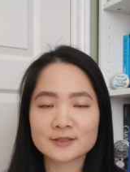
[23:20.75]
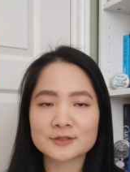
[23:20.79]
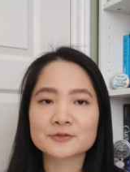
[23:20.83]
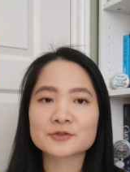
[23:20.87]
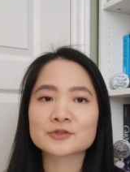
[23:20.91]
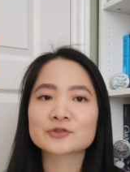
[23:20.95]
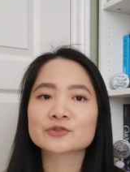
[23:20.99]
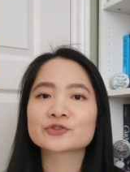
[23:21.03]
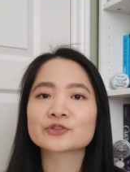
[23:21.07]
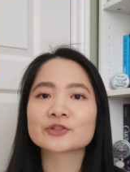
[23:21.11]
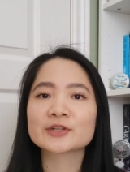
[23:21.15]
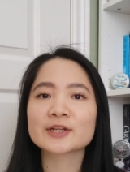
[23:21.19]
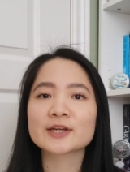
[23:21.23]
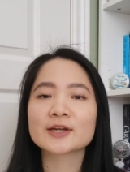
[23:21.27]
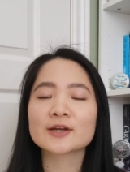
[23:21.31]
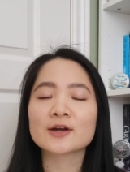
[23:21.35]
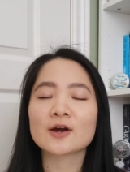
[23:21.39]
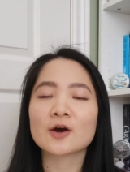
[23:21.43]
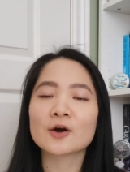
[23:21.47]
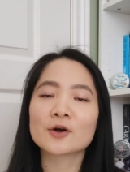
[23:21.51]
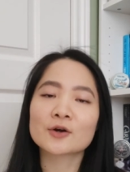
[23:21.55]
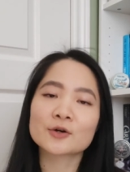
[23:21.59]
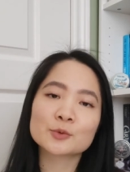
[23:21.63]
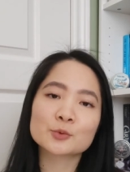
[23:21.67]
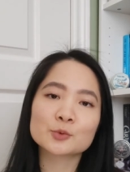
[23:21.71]
It was really
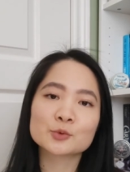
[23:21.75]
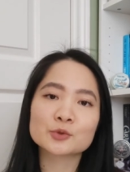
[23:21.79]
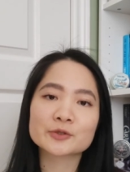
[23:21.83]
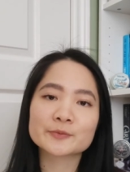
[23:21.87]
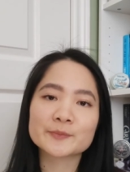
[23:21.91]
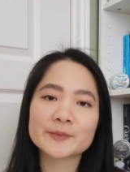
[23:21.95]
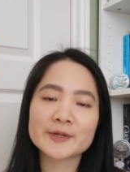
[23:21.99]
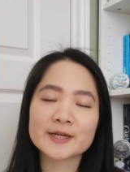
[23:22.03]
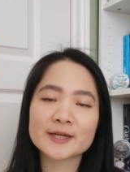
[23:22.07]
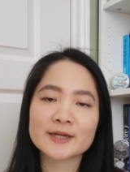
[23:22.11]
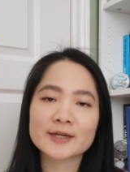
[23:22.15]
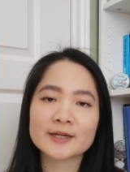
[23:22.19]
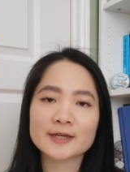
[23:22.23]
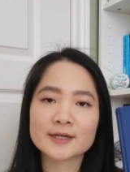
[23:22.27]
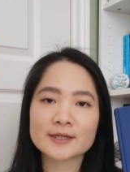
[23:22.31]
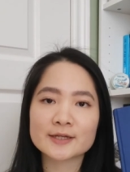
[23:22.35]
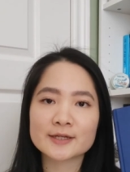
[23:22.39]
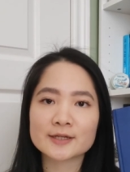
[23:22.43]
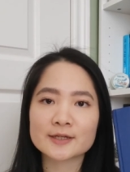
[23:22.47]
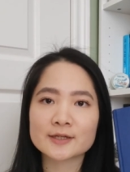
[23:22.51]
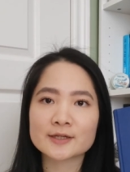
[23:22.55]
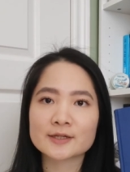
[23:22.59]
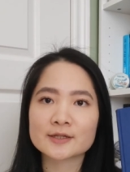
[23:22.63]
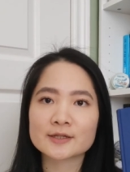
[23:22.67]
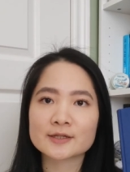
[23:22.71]
heartwarming
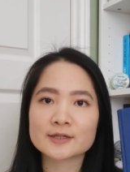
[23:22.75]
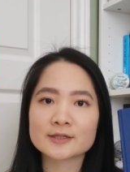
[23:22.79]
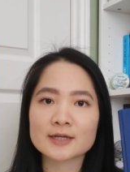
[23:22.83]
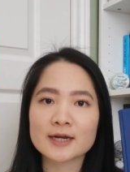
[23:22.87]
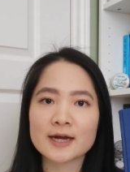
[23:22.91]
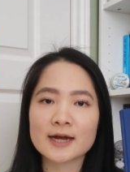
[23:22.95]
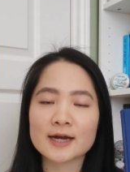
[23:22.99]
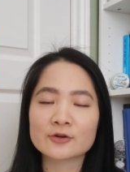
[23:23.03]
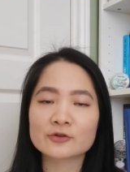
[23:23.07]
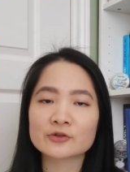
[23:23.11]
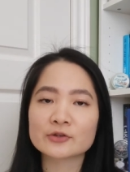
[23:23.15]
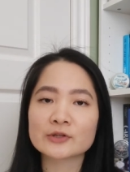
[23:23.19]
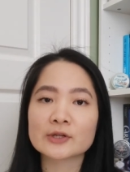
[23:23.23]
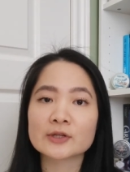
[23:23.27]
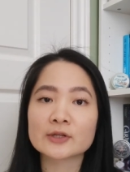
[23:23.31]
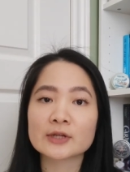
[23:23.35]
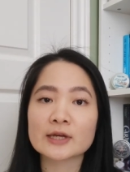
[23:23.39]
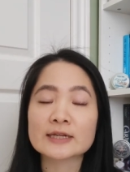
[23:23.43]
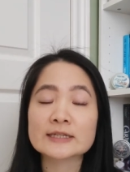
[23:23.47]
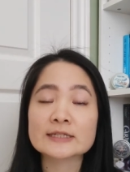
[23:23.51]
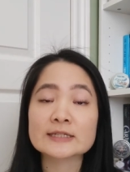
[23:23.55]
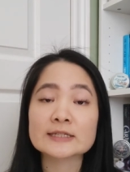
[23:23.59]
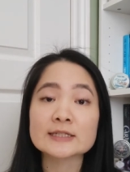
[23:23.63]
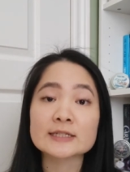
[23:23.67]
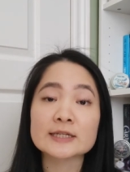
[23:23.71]
and I really
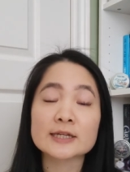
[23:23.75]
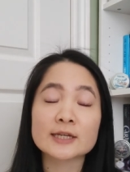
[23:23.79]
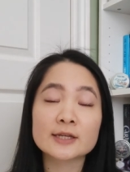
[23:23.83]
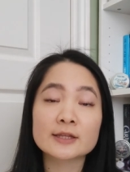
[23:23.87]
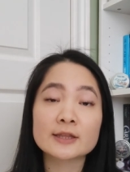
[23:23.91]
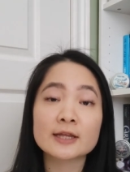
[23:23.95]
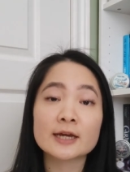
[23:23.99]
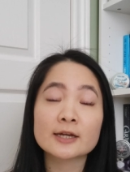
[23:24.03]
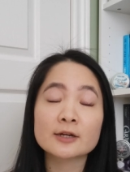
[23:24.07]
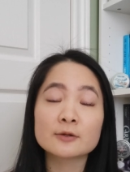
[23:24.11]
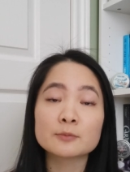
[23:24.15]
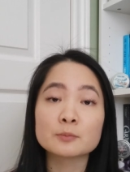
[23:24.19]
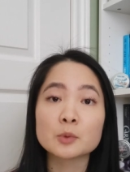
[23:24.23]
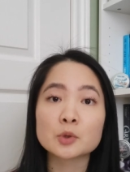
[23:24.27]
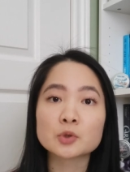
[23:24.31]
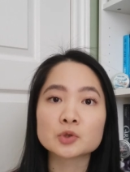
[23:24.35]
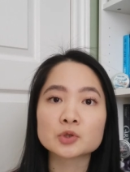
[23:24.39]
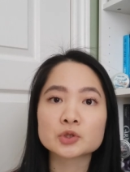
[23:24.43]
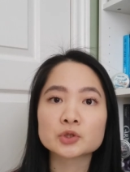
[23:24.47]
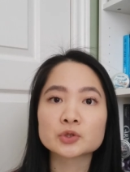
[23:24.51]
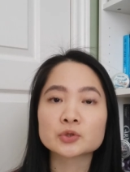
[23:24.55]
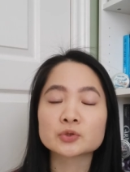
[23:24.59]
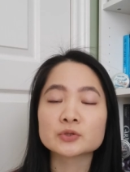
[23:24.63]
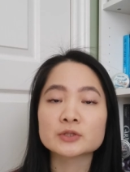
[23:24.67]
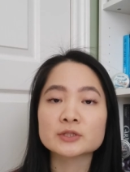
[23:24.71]
like seeing that
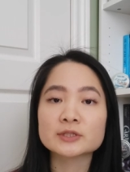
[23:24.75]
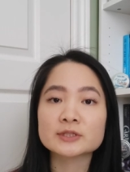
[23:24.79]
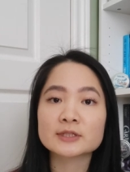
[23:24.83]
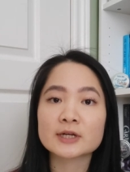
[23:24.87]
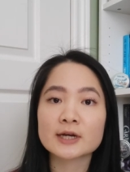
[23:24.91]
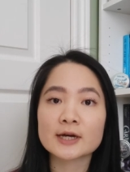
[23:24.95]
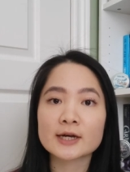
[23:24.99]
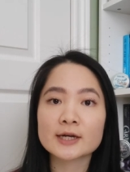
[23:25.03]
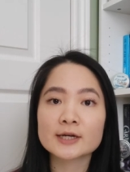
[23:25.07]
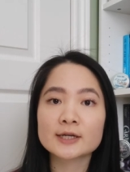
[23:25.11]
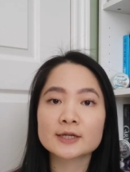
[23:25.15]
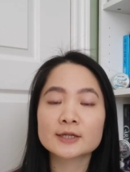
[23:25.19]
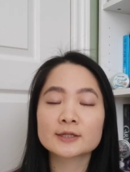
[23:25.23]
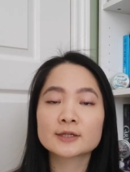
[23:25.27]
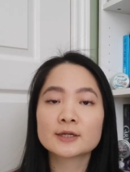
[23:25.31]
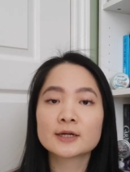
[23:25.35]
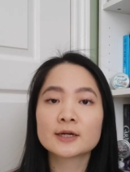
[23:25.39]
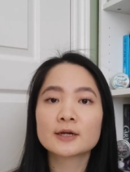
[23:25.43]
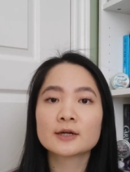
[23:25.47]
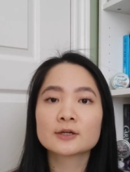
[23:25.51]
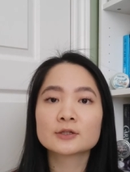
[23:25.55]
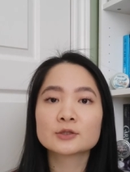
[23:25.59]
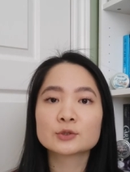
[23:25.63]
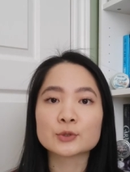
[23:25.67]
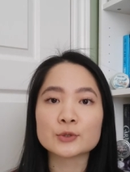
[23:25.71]
emotional side
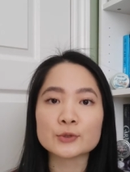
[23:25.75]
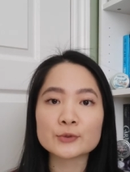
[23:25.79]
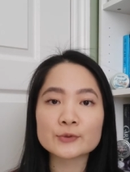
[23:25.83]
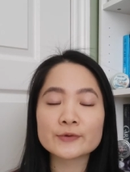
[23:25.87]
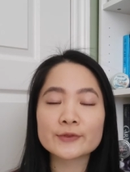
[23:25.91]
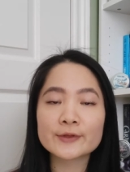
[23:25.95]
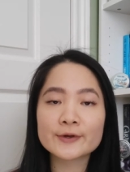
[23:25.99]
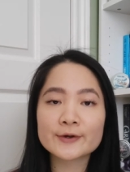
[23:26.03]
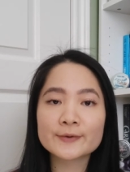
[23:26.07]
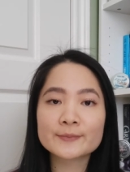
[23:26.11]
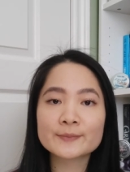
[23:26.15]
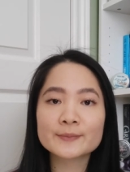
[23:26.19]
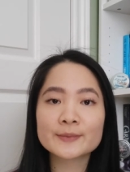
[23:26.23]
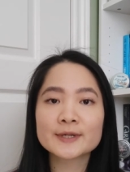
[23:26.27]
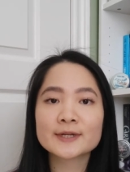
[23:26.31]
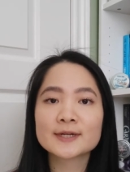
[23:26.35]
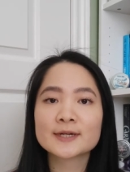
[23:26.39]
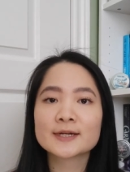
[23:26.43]
to them